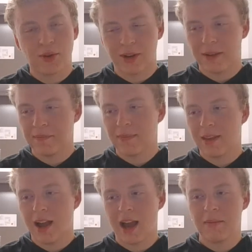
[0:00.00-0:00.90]
Okay,
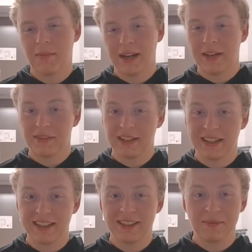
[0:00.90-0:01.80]
I might have an
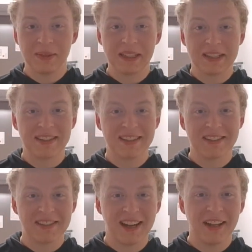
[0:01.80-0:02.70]
idea, but this
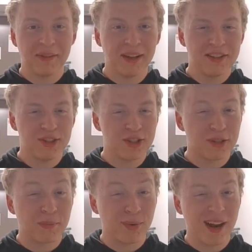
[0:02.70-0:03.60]
is that's a
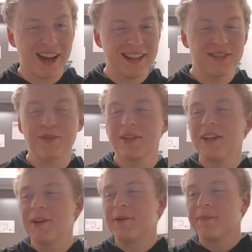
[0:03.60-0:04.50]
surprise.
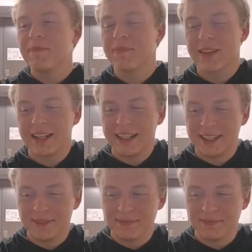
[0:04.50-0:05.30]
We